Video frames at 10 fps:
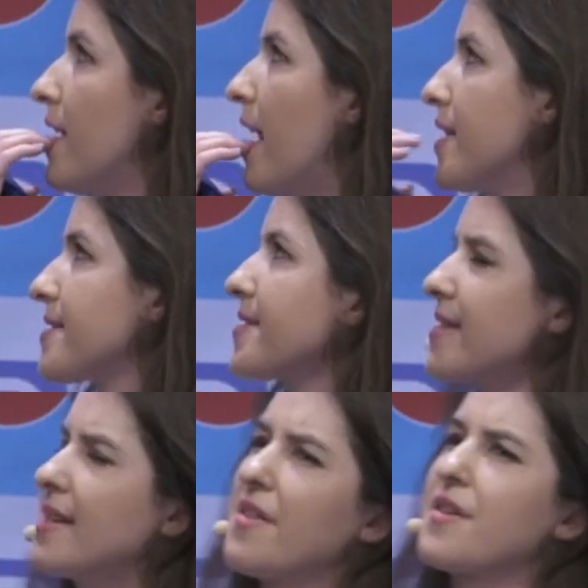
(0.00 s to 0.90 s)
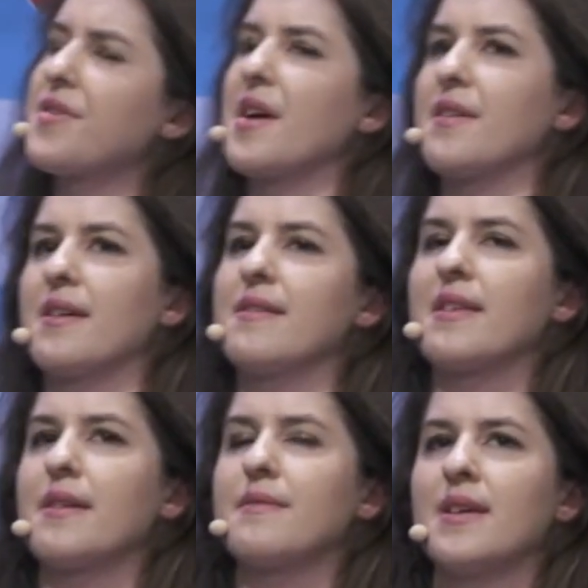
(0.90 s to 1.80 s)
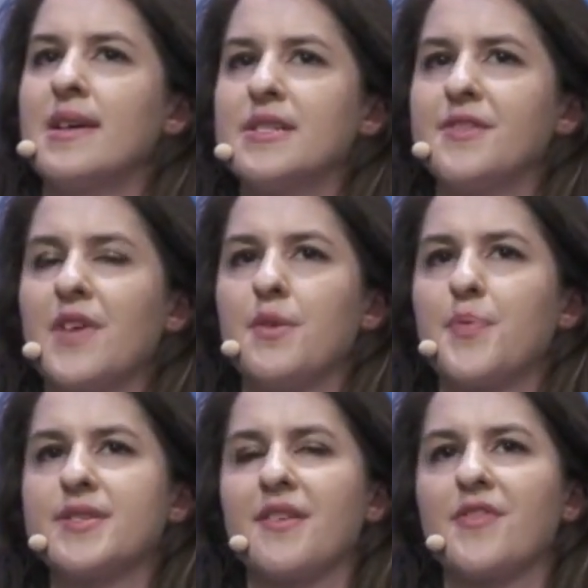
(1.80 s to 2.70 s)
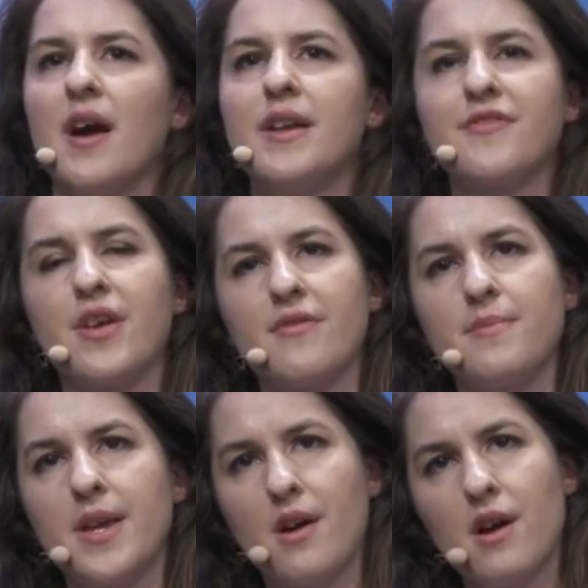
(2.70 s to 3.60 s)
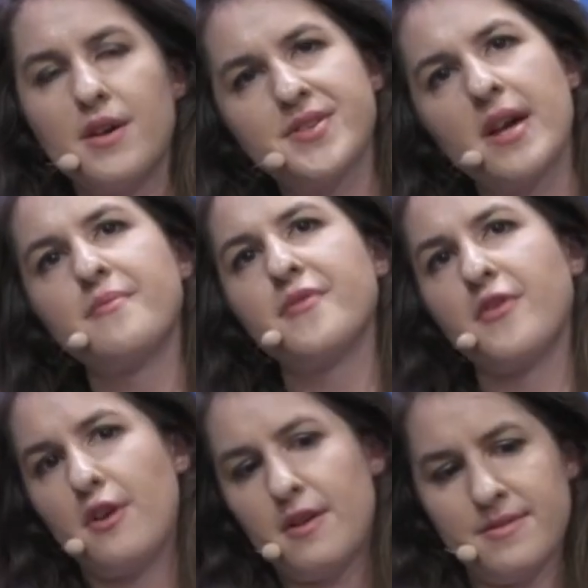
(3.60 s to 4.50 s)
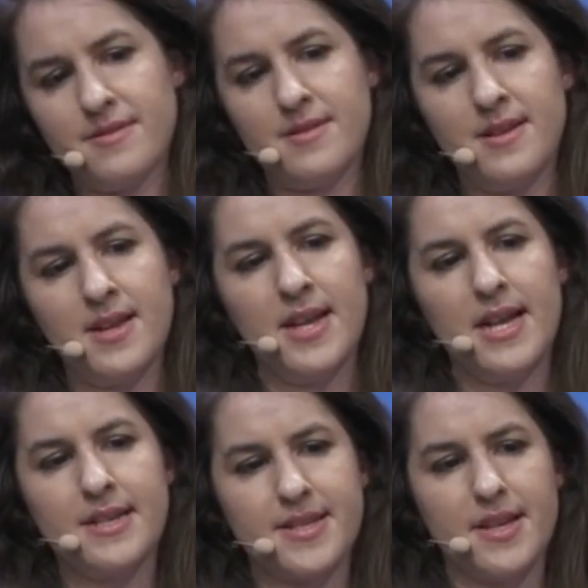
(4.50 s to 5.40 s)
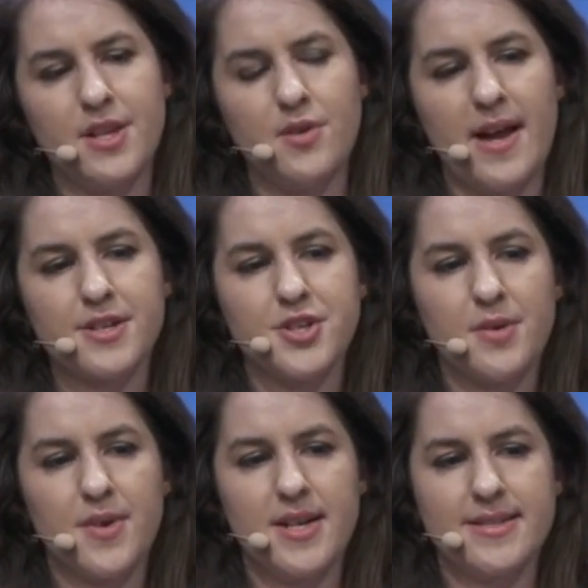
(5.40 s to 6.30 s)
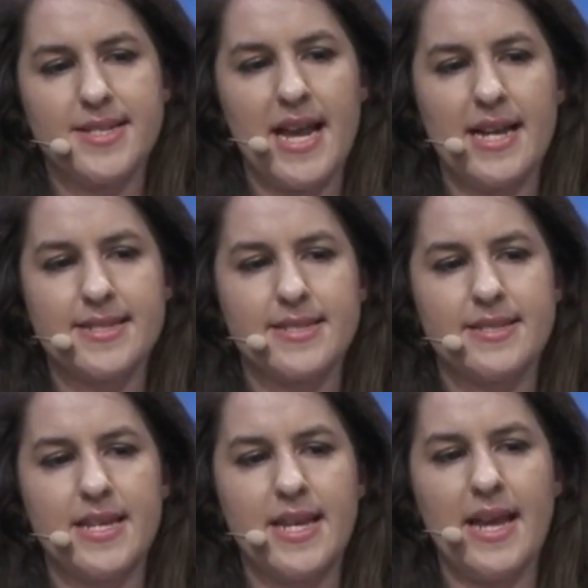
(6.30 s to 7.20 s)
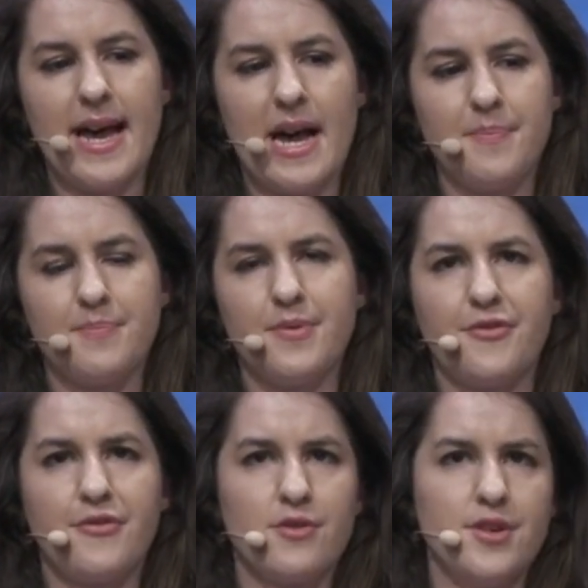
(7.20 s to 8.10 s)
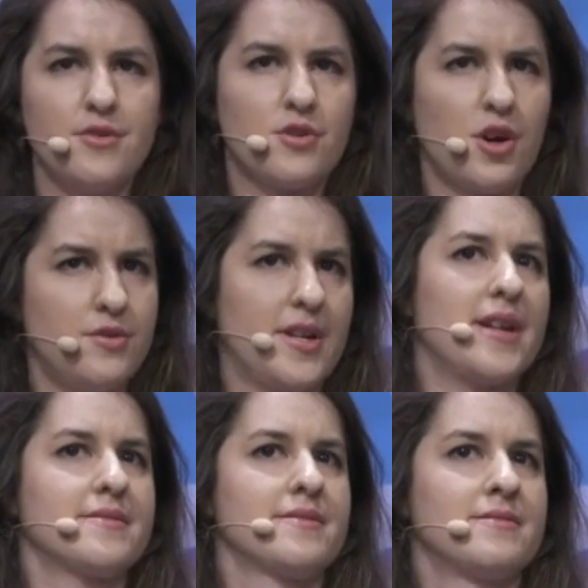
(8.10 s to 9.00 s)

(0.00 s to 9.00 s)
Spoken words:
and this is another thing that developers have kind of given me a hard time for, is that you actually want to test the app before you code it.